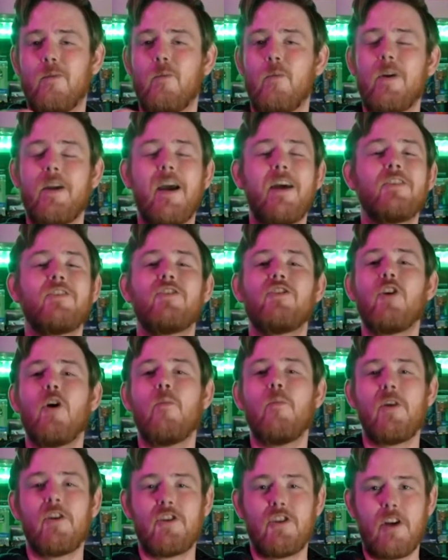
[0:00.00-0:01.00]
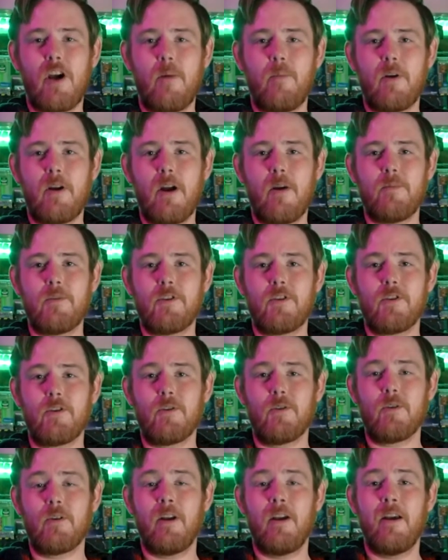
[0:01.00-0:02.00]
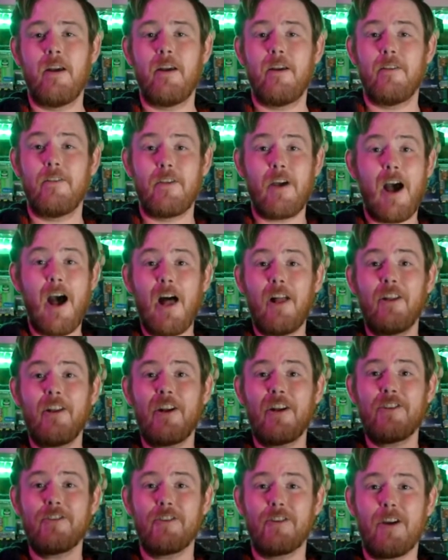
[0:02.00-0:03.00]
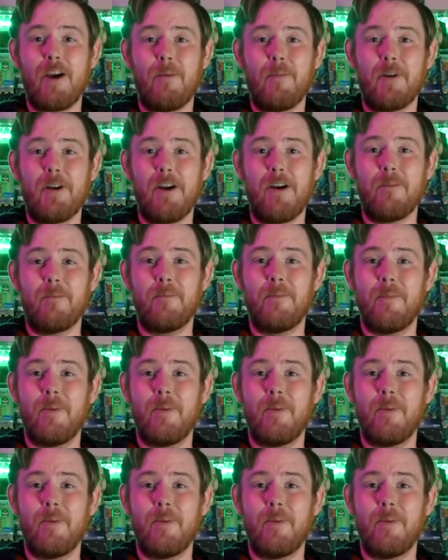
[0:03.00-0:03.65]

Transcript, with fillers: We got so much coming up soon. The holidays are coming up.